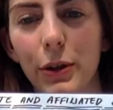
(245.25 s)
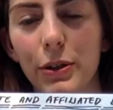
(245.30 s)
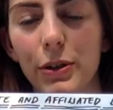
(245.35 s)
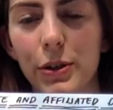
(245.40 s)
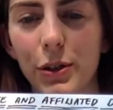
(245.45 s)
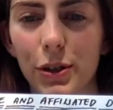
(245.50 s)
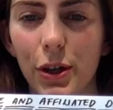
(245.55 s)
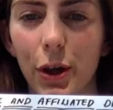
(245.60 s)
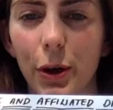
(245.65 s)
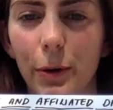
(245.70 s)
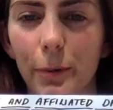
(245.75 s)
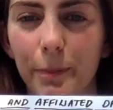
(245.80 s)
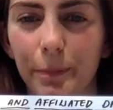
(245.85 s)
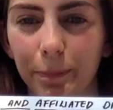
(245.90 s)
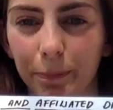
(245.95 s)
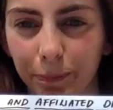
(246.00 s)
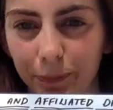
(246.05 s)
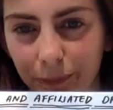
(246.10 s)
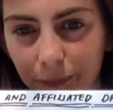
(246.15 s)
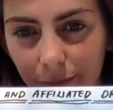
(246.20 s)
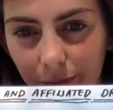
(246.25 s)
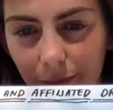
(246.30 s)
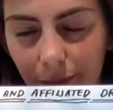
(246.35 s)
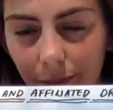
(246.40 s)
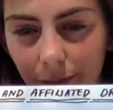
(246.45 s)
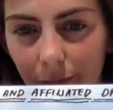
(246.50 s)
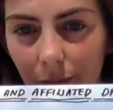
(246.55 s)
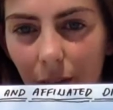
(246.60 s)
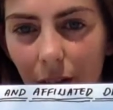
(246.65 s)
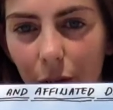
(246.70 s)
So
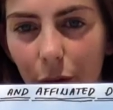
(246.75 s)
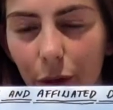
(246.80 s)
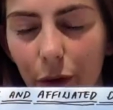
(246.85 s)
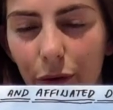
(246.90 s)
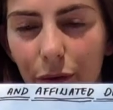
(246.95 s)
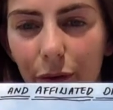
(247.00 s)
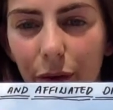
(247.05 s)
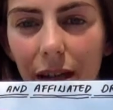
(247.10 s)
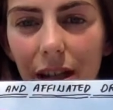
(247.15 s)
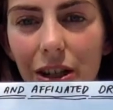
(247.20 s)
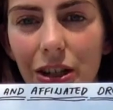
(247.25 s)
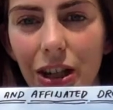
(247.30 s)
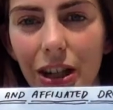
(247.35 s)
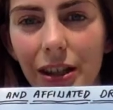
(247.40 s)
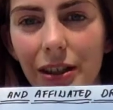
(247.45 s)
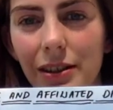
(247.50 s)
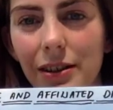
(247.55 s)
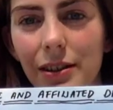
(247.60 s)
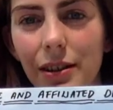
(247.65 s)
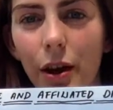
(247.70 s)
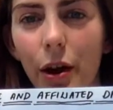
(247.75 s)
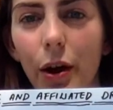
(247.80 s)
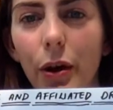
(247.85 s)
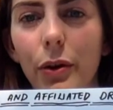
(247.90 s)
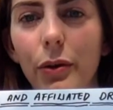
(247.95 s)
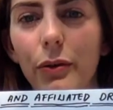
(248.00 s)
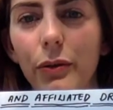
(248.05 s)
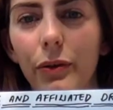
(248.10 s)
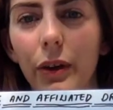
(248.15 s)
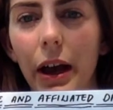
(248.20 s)
the regions
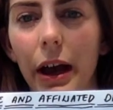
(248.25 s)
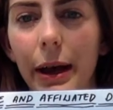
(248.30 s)
of